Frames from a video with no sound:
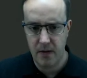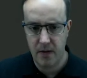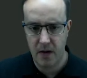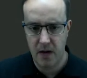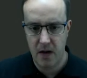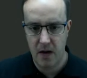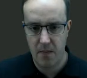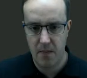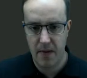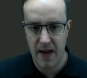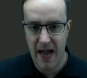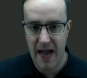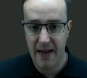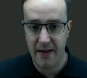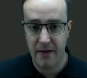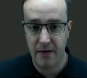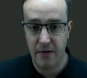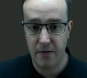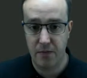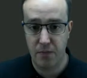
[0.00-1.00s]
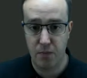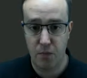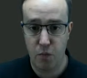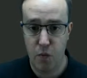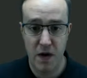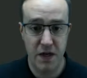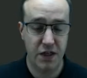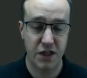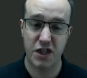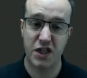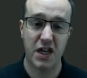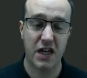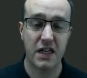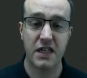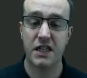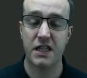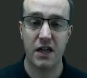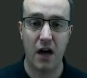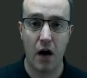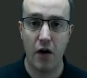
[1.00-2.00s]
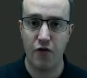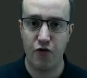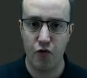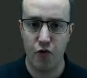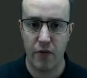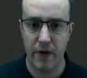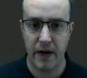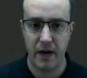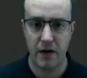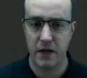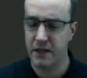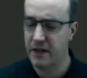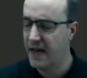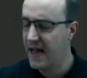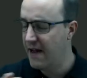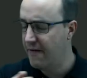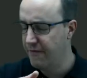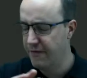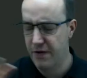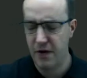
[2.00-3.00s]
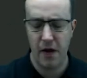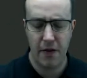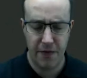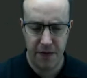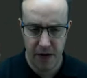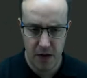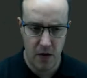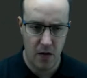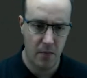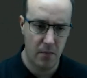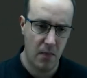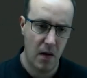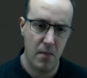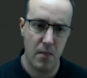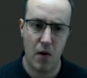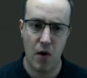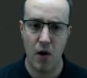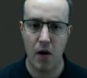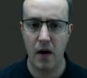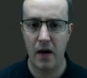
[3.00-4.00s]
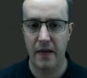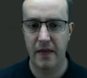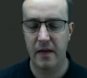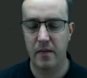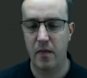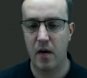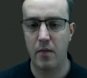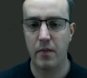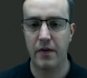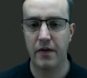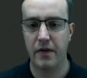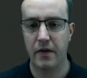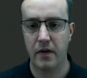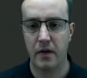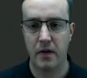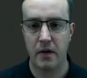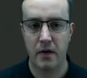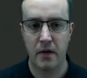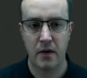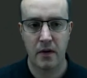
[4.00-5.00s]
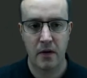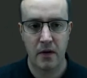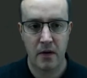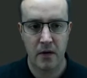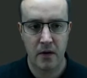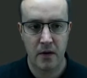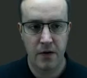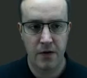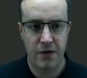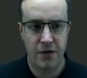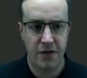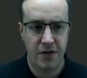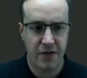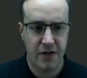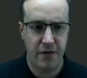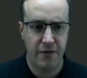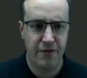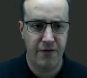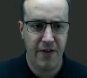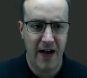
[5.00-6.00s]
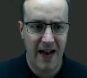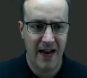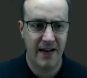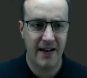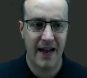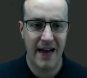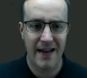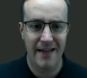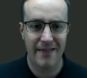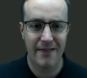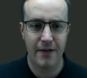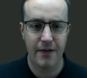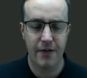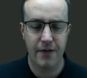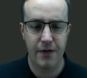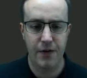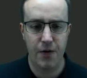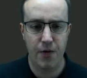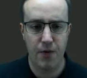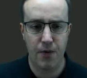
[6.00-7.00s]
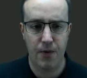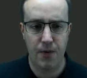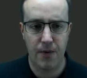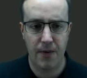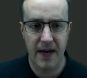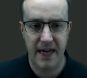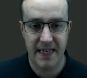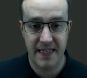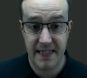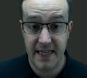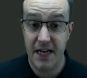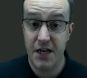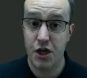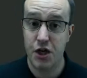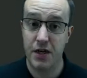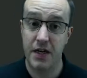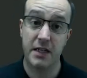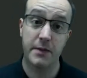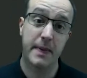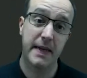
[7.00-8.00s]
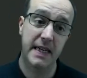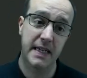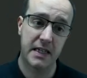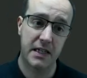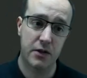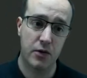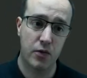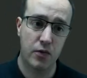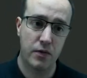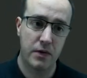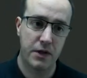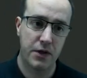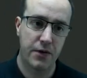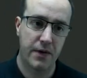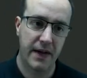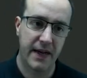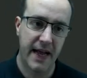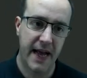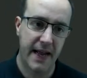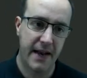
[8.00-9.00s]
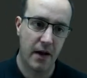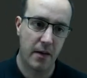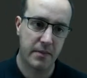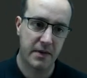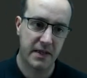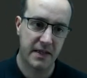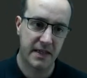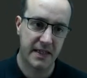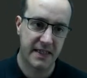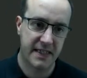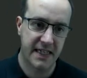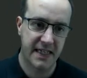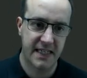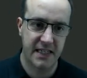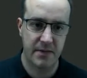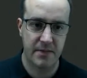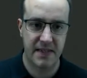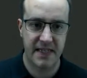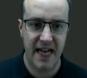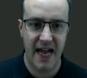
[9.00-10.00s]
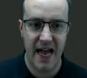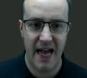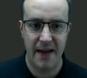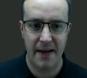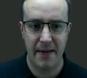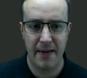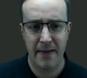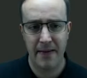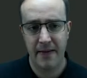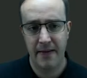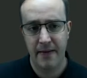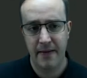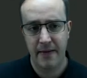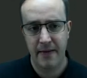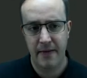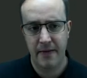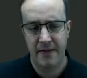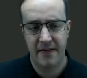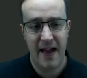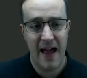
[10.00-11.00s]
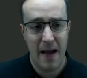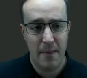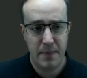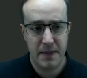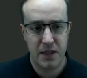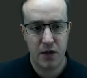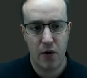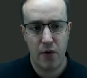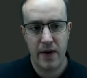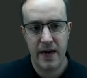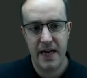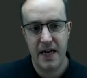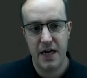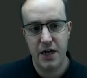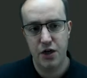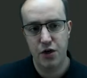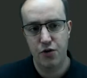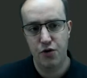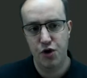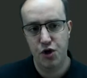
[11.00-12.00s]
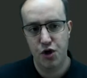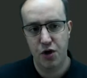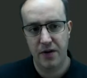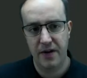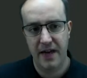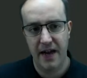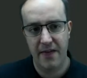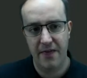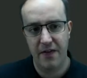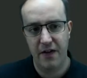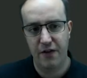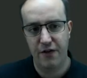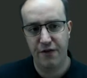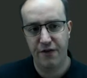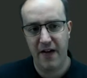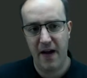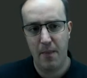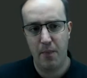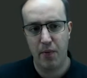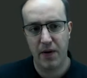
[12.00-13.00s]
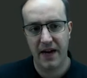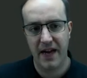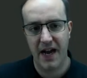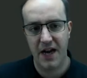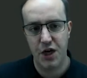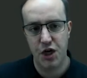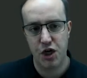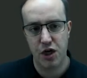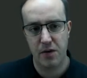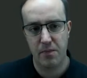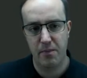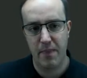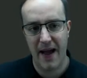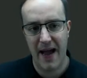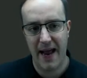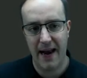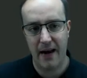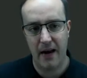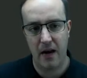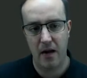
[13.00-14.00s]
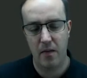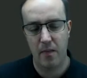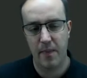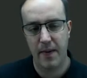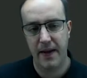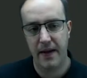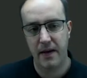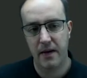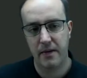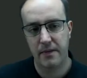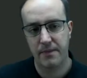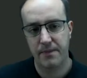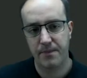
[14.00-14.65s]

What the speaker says: and we're just going to start drawing because I have nothing on my model at the moment. Just to validate that your extension has been installed, you can head up to the Systems tab, and you should get this Fabrication panel appear.